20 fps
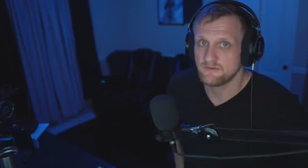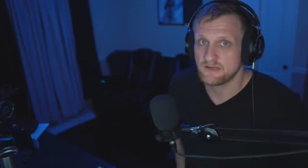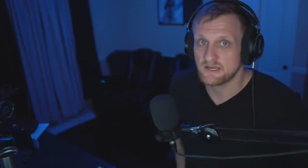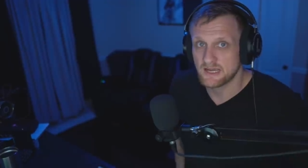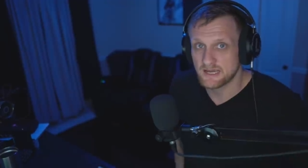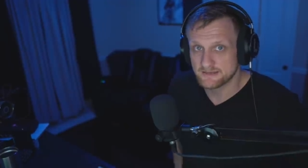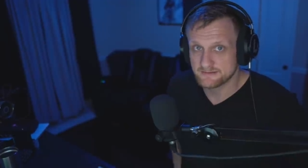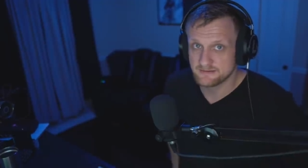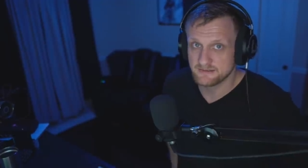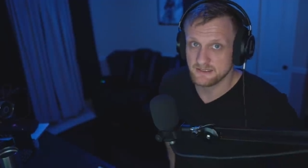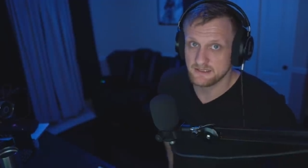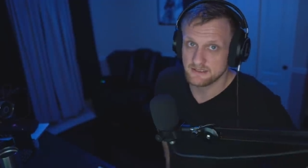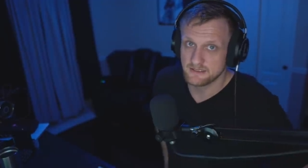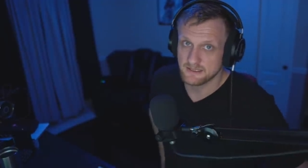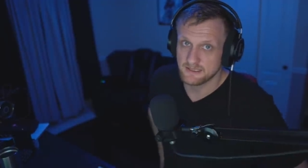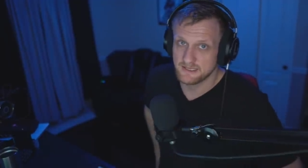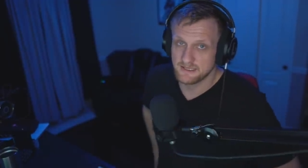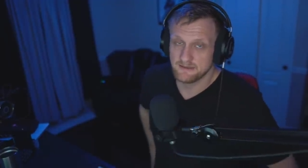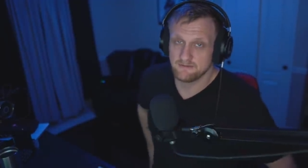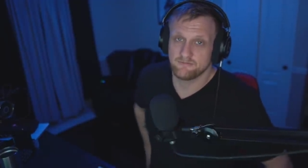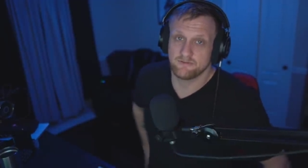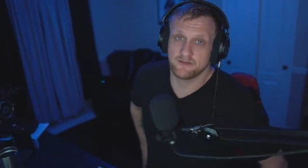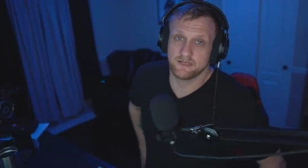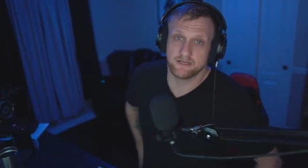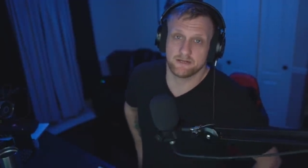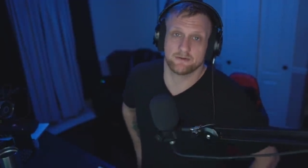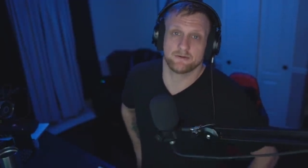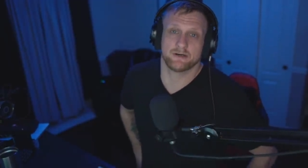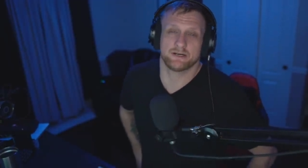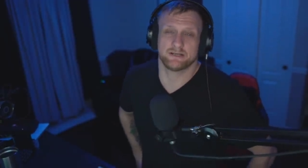you guys need a
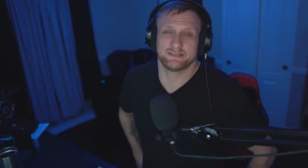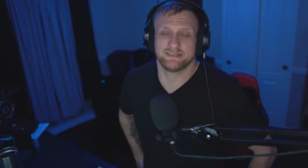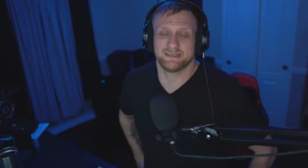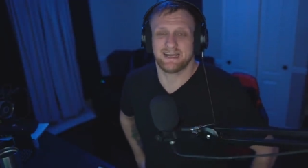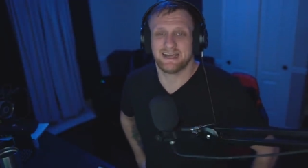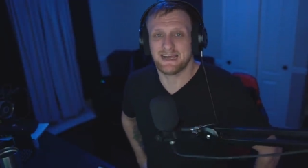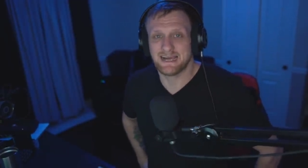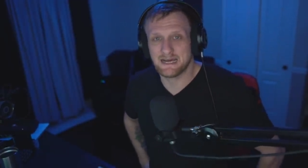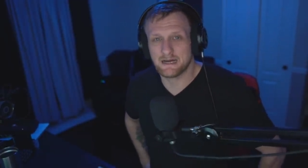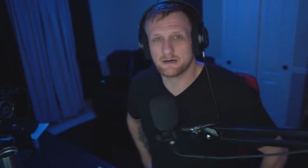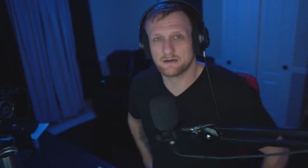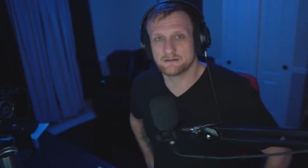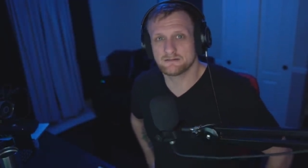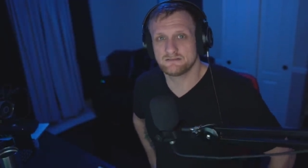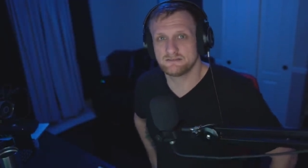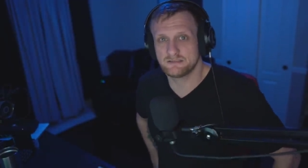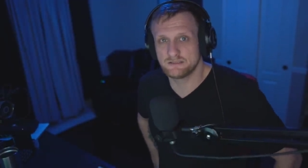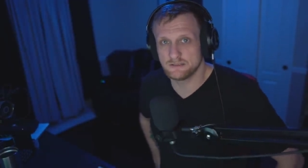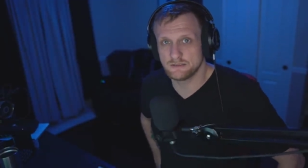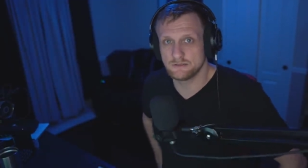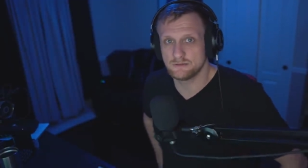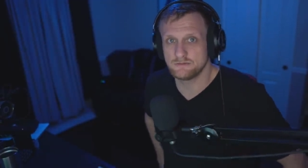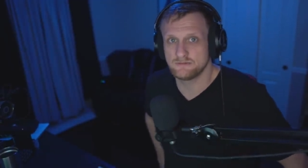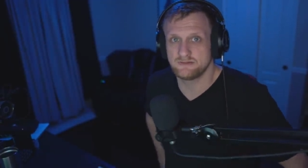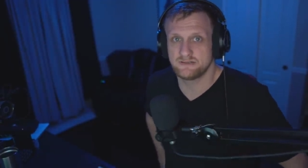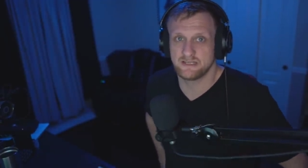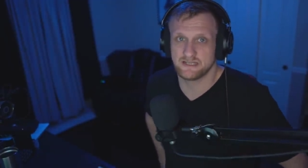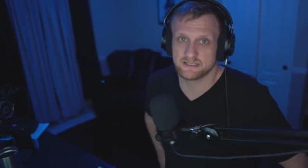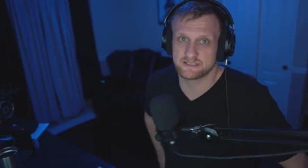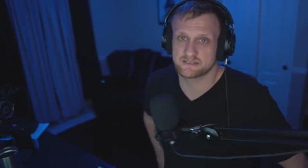video on how to
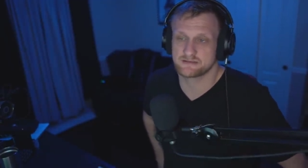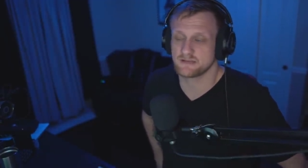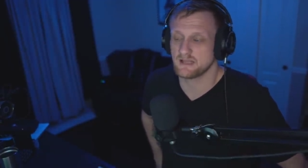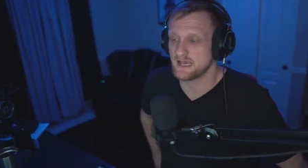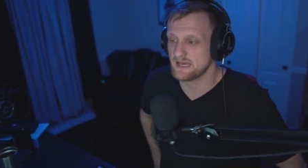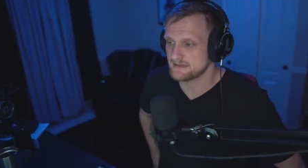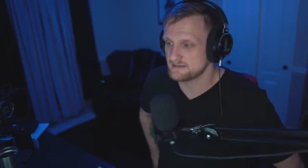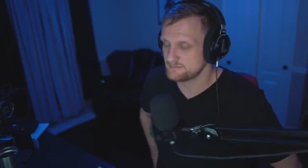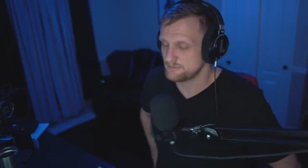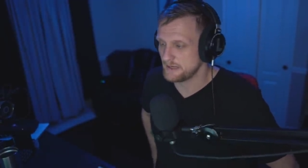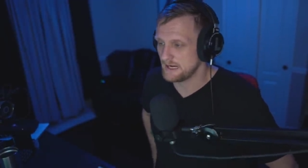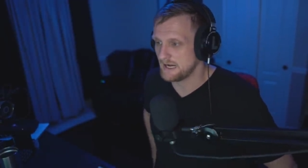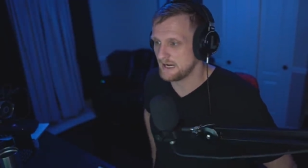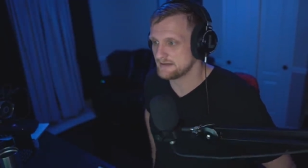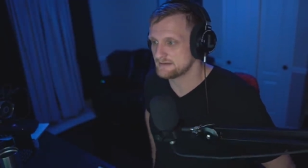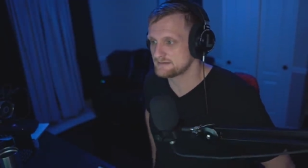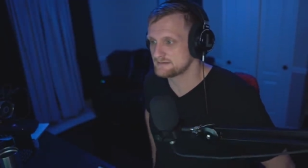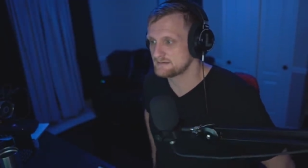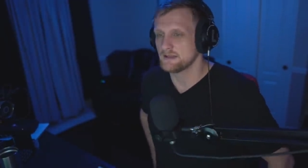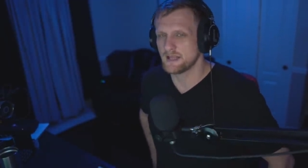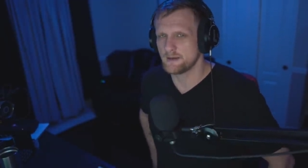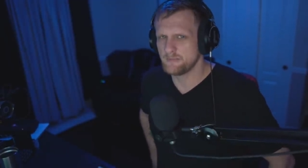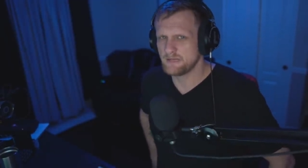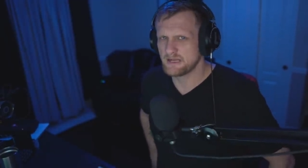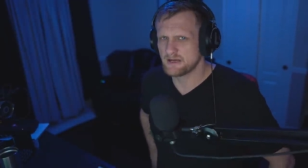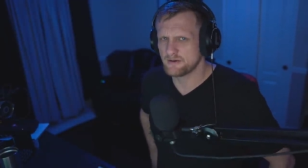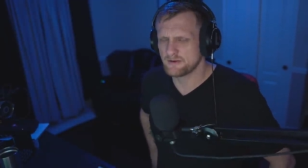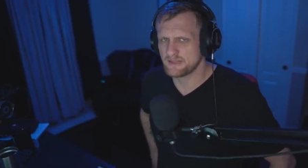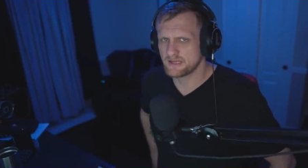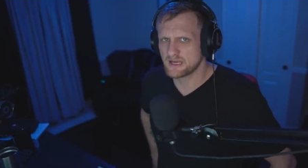ditch LastPass, let me
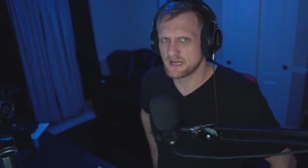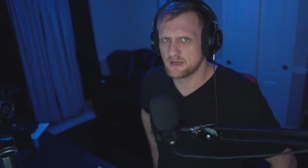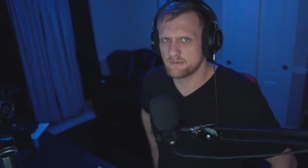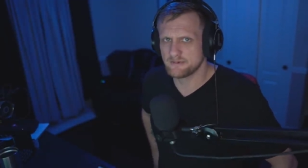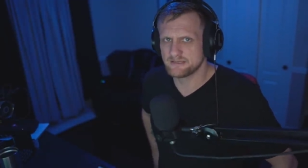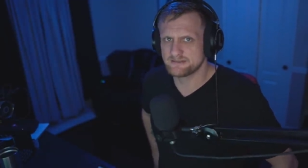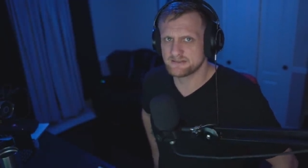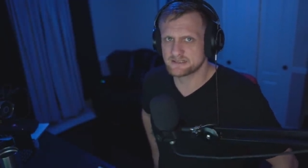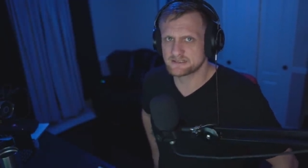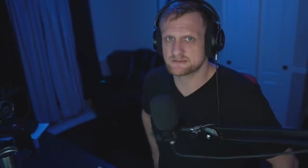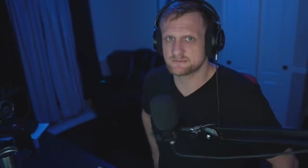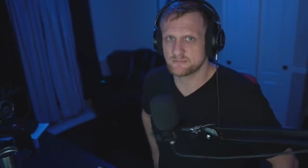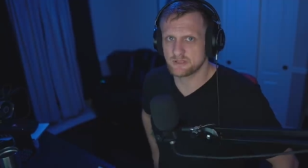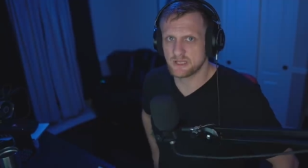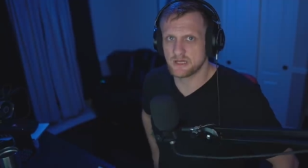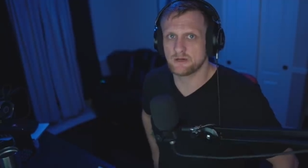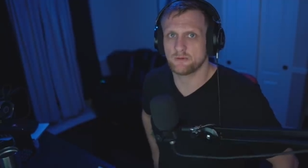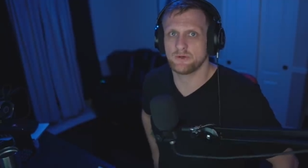know in the comment section below.